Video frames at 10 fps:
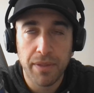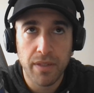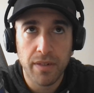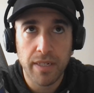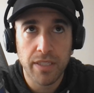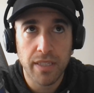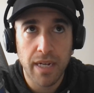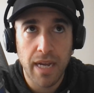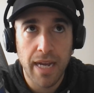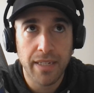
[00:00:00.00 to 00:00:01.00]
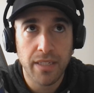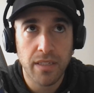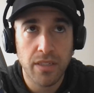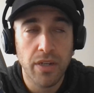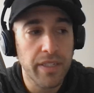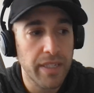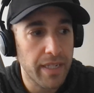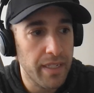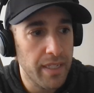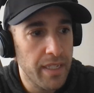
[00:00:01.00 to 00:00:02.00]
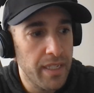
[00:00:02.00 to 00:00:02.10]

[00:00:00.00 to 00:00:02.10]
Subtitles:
but the direction that I took it